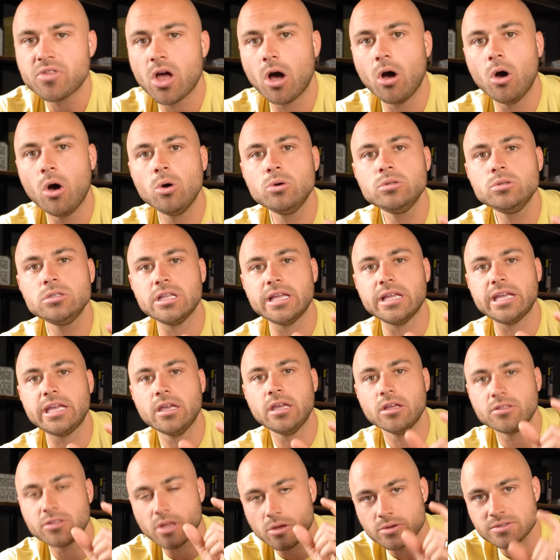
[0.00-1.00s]

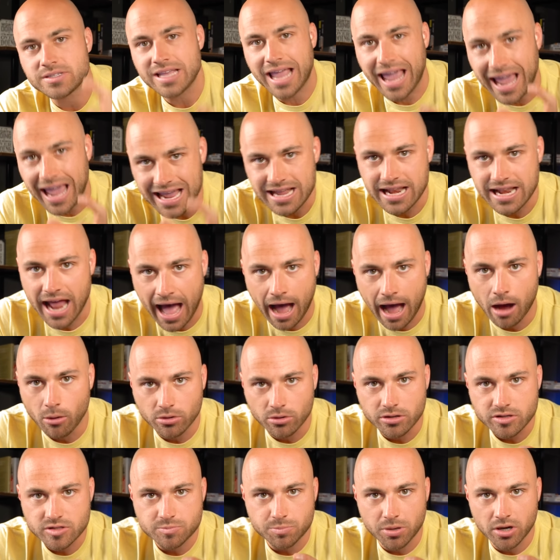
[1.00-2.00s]
Only those 8
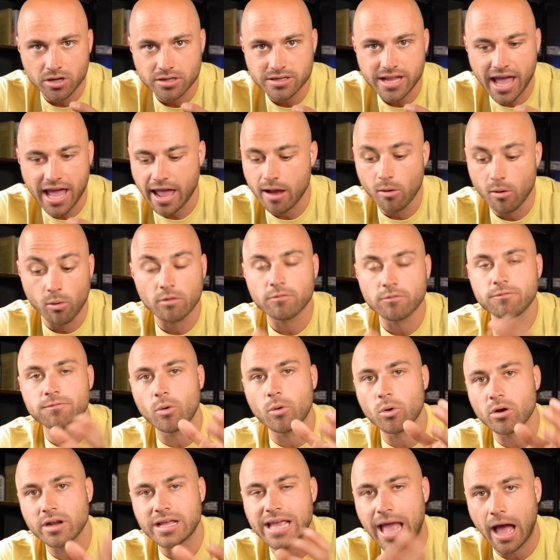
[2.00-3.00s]
hours per day or
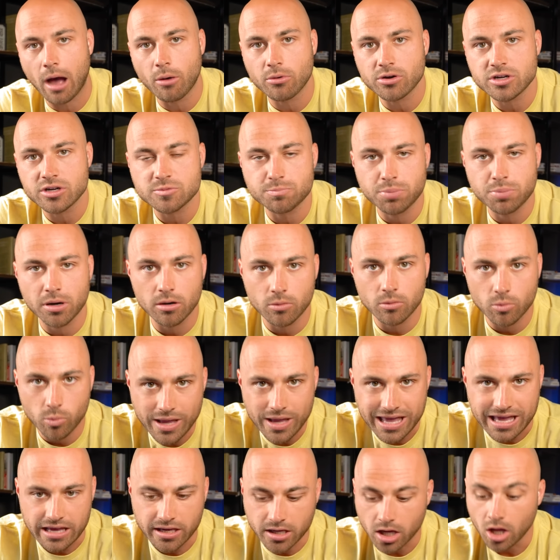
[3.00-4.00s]
40 hours per
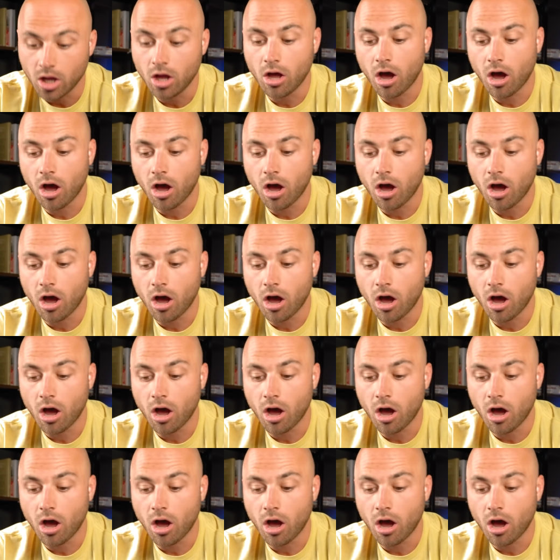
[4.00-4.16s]
week